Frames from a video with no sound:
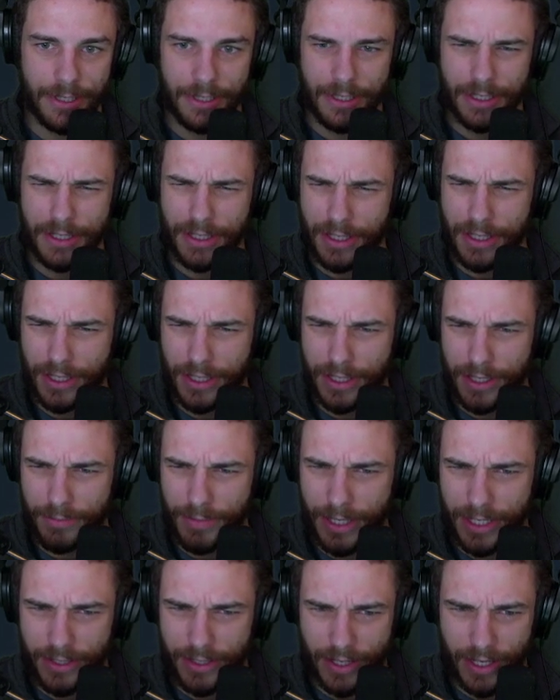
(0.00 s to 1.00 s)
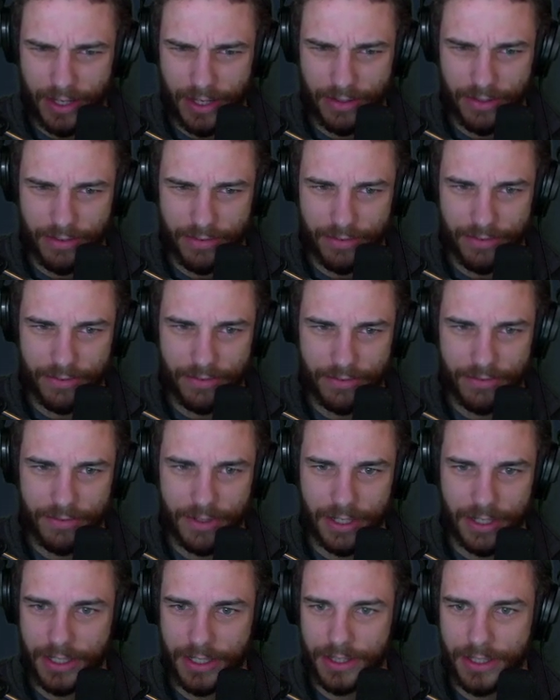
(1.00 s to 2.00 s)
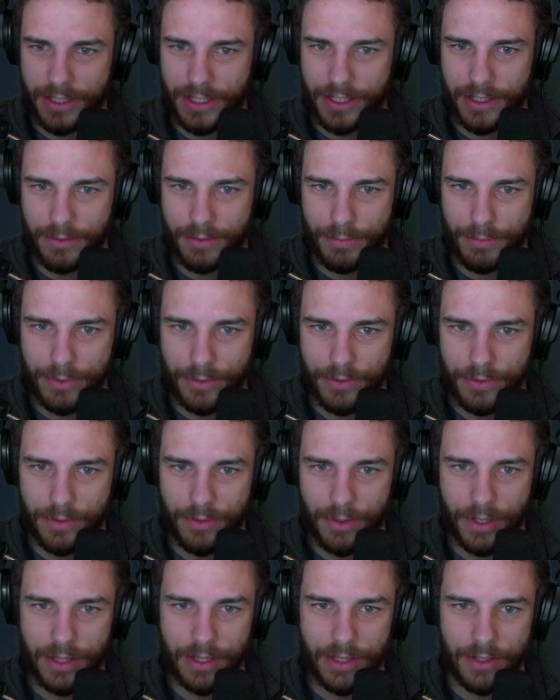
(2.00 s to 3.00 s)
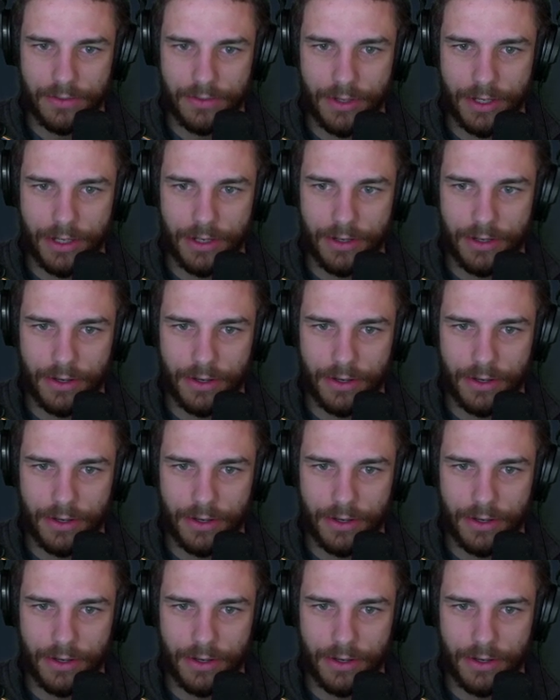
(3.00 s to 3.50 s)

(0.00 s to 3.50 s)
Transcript: I know. Fuck, I thought I had it pulled up. I think it's right here.